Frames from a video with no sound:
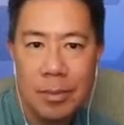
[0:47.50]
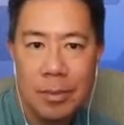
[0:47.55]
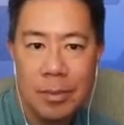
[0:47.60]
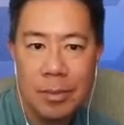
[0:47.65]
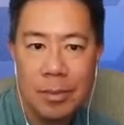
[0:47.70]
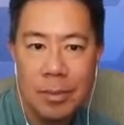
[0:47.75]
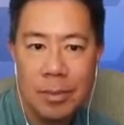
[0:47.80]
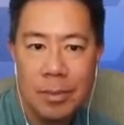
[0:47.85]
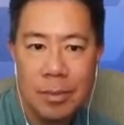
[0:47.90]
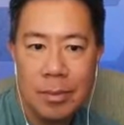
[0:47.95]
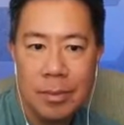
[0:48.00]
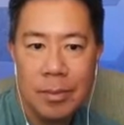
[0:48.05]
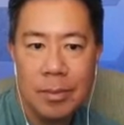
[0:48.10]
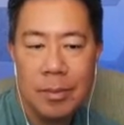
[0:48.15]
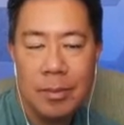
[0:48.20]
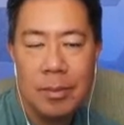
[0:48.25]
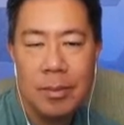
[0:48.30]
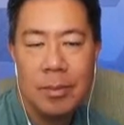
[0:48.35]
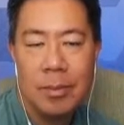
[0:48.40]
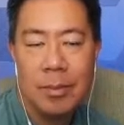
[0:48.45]

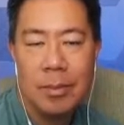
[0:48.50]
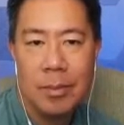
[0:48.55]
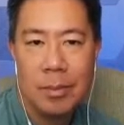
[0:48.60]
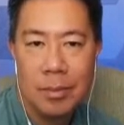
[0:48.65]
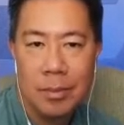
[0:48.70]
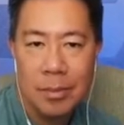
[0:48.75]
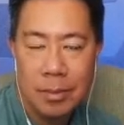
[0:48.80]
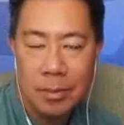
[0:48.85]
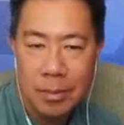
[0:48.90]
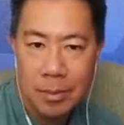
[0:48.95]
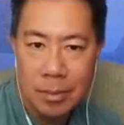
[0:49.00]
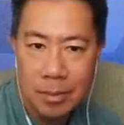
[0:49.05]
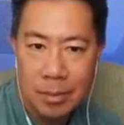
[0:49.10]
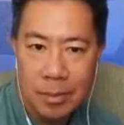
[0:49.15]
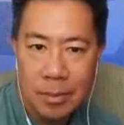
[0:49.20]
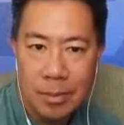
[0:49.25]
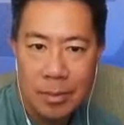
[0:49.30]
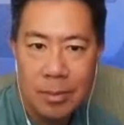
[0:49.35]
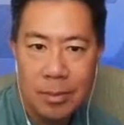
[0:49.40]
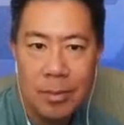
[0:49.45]

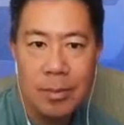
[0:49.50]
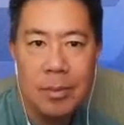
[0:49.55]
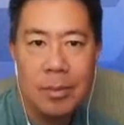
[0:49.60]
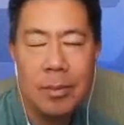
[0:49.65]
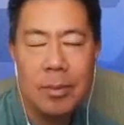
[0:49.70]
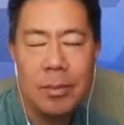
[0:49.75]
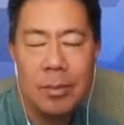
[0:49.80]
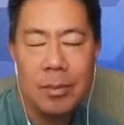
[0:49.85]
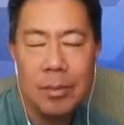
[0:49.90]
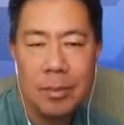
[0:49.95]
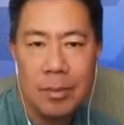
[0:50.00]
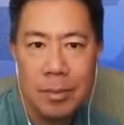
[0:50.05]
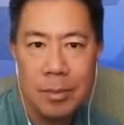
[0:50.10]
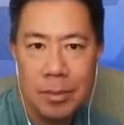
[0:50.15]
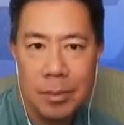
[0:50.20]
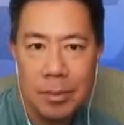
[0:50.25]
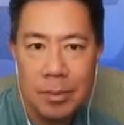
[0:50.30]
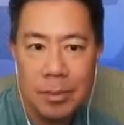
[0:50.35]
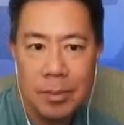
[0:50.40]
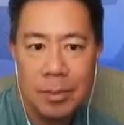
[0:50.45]

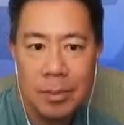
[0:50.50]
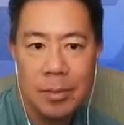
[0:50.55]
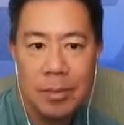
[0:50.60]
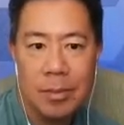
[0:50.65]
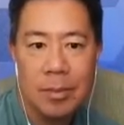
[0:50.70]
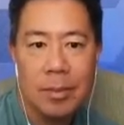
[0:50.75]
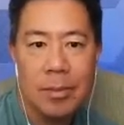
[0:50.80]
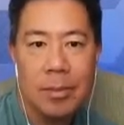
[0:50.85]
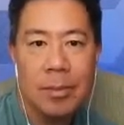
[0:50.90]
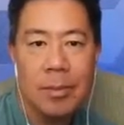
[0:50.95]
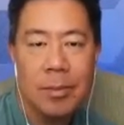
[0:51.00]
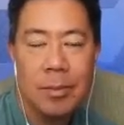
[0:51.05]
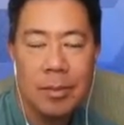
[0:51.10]
The person shown says nothing.